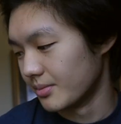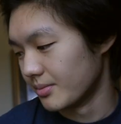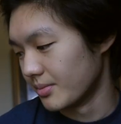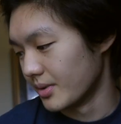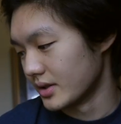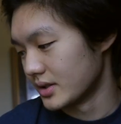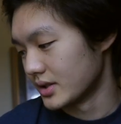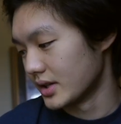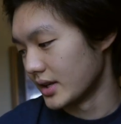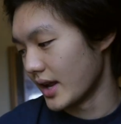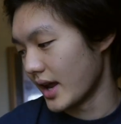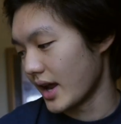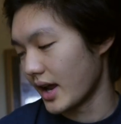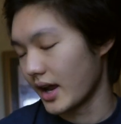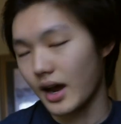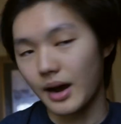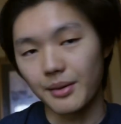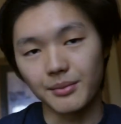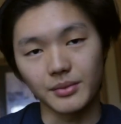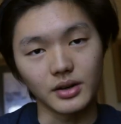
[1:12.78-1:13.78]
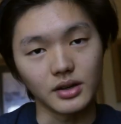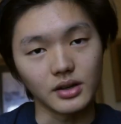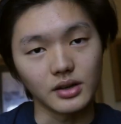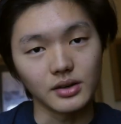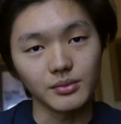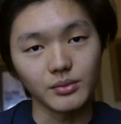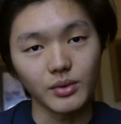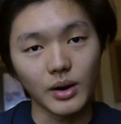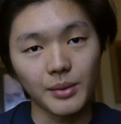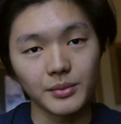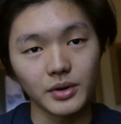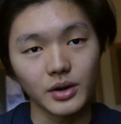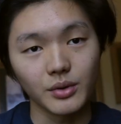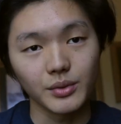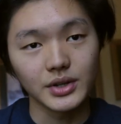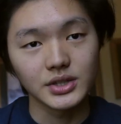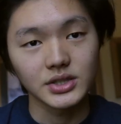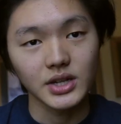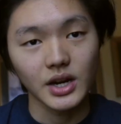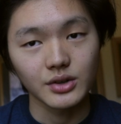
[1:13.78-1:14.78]
But today I'm gonna
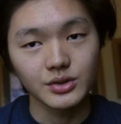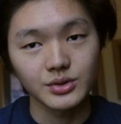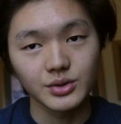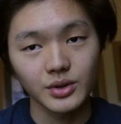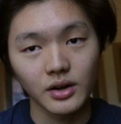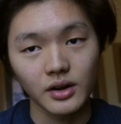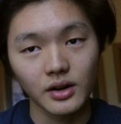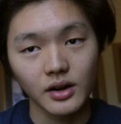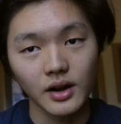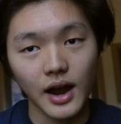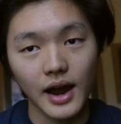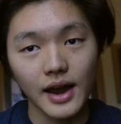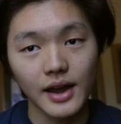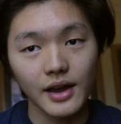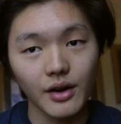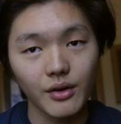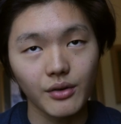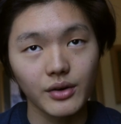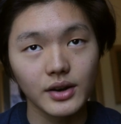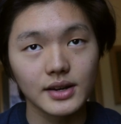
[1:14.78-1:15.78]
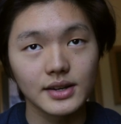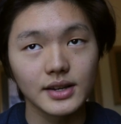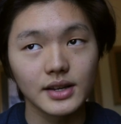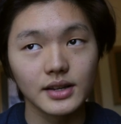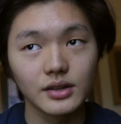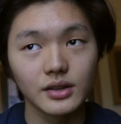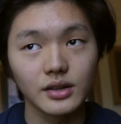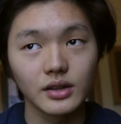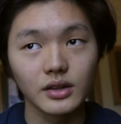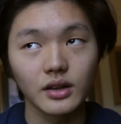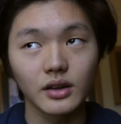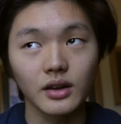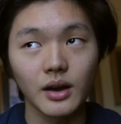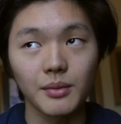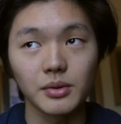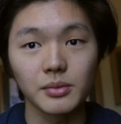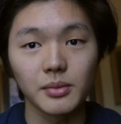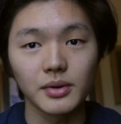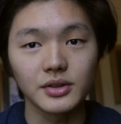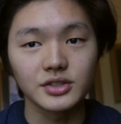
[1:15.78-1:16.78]
reach out to her. I already did a
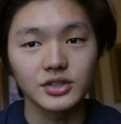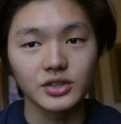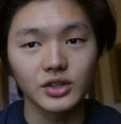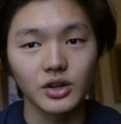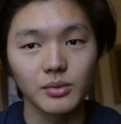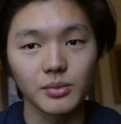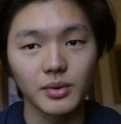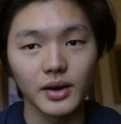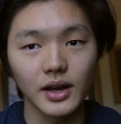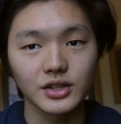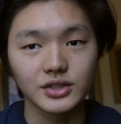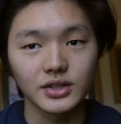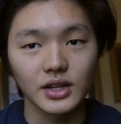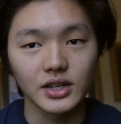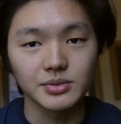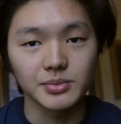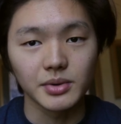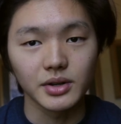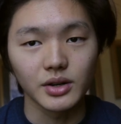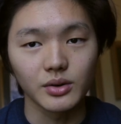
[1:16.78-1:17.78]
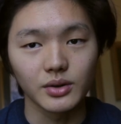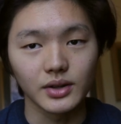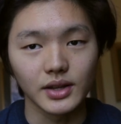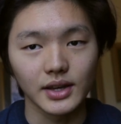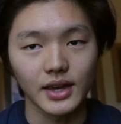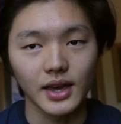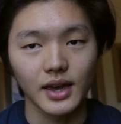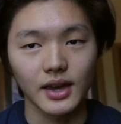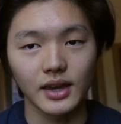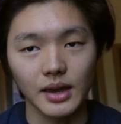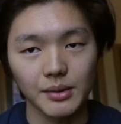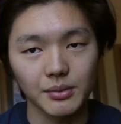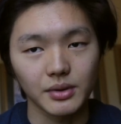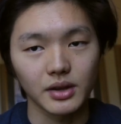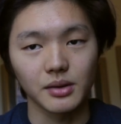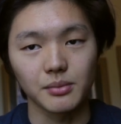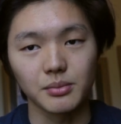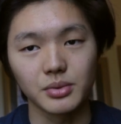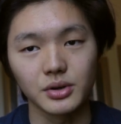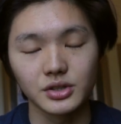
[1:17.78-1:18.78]
couple months ago, but as you guys may know, like it kept
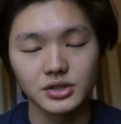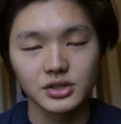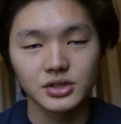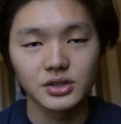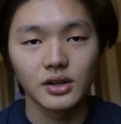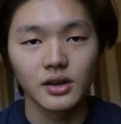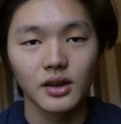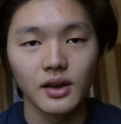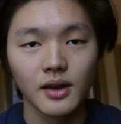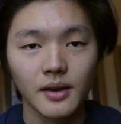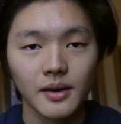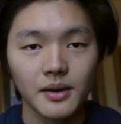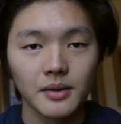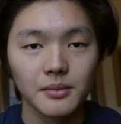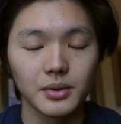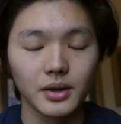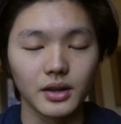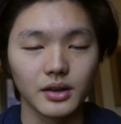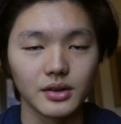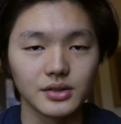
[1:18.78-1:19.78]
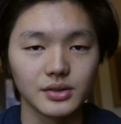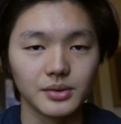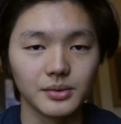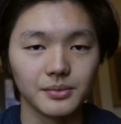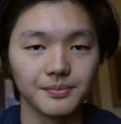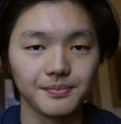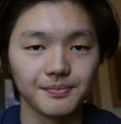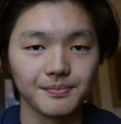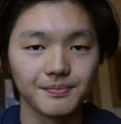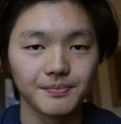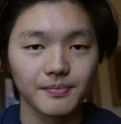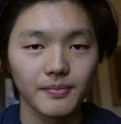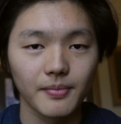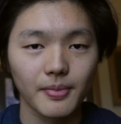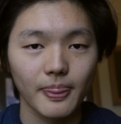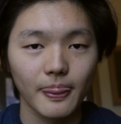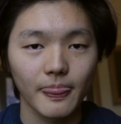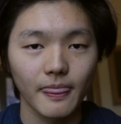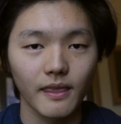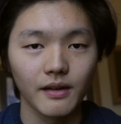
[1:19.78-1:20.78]
getting pushed because
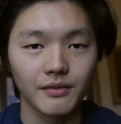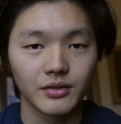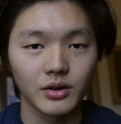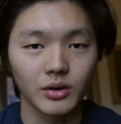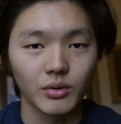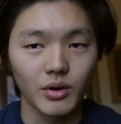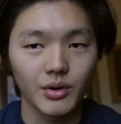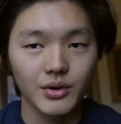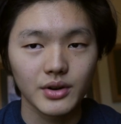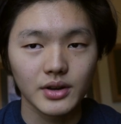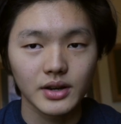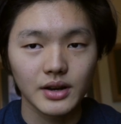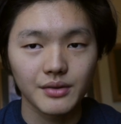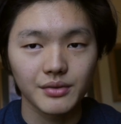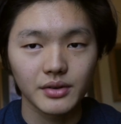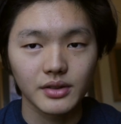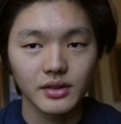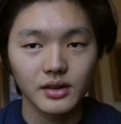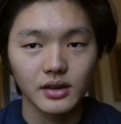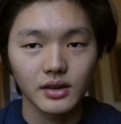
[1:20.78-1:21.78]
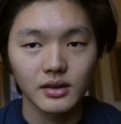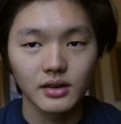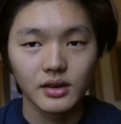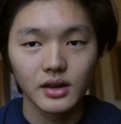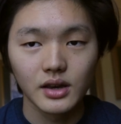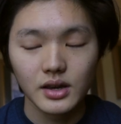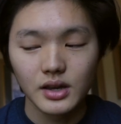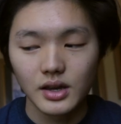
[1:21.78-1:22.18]
of Corona and everything.